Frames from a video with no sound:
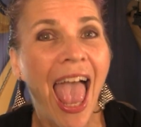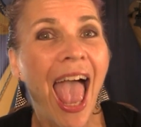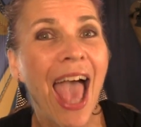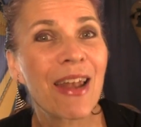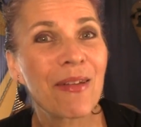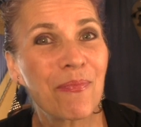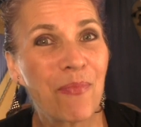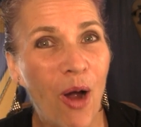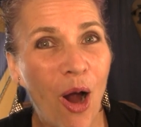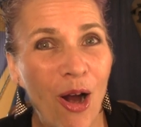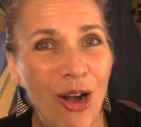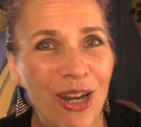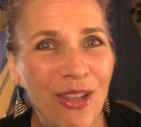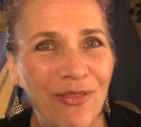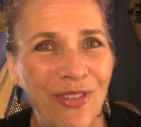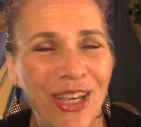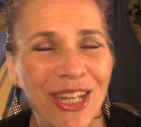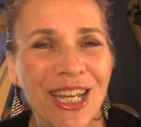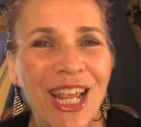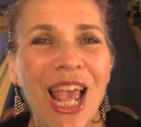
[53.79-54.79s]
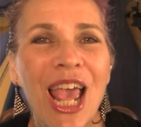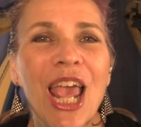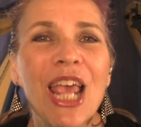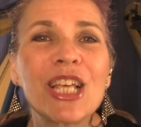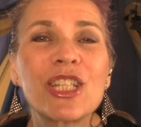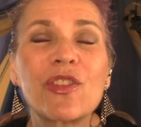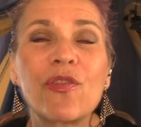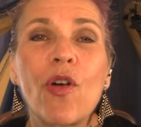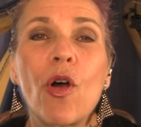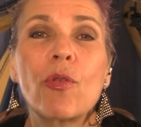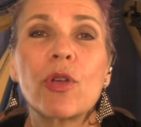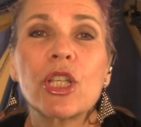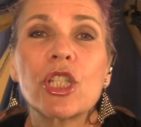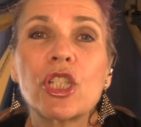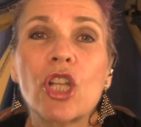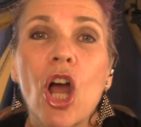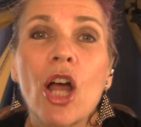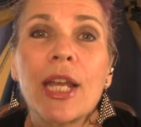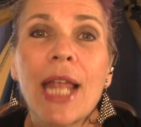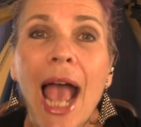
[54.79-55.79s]
and part of it is
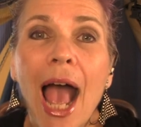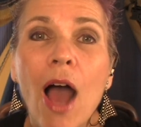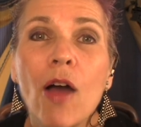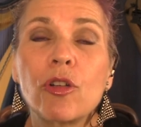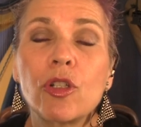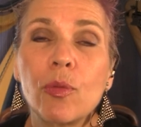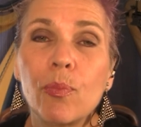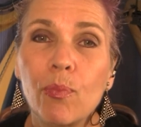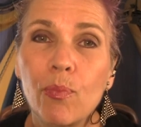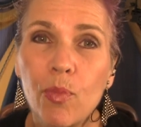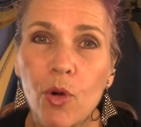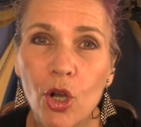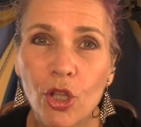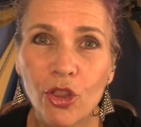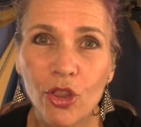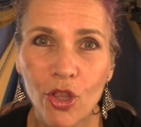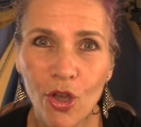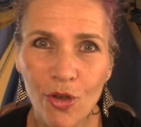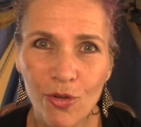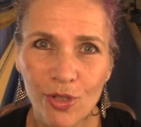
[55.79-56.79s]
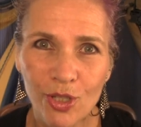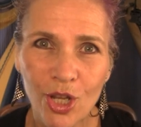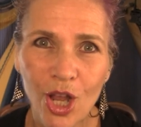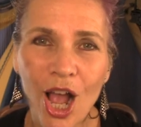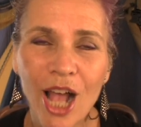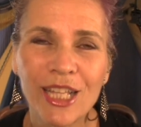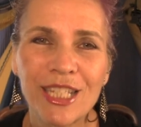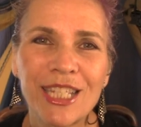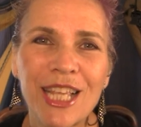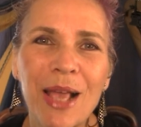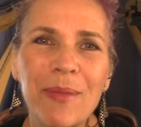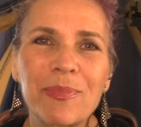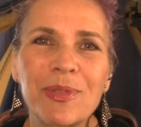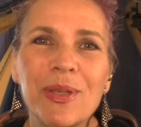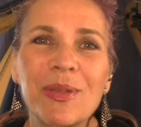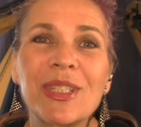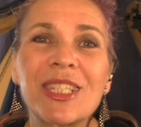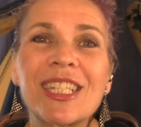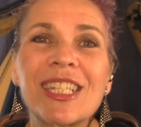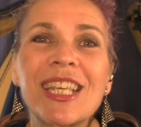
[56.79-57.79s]
focused on how to put those
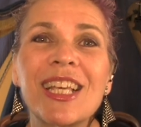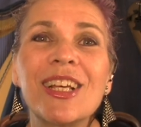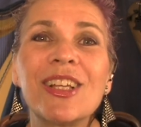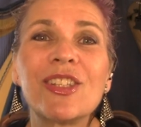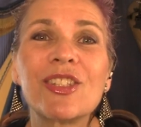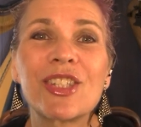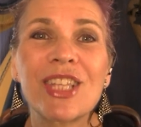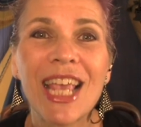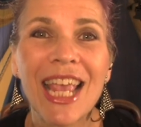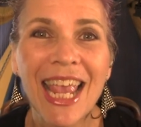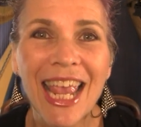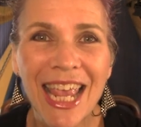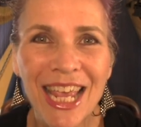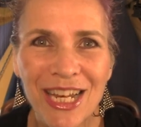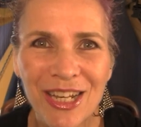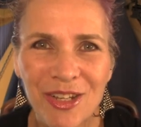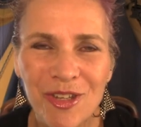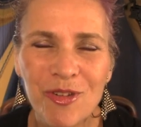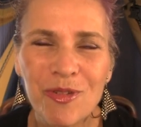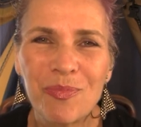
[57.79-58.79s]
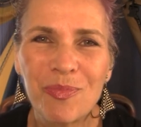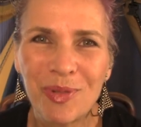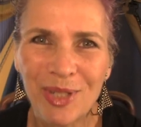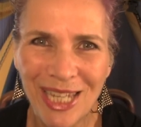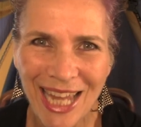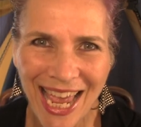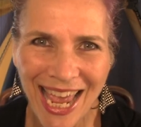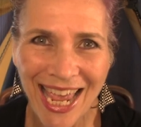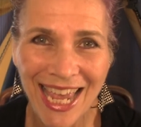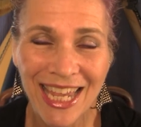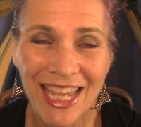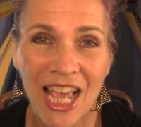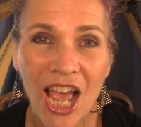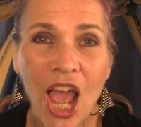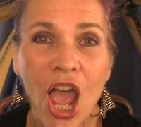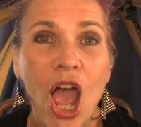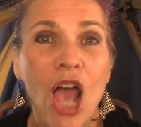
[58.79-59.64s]
concepts and skills into play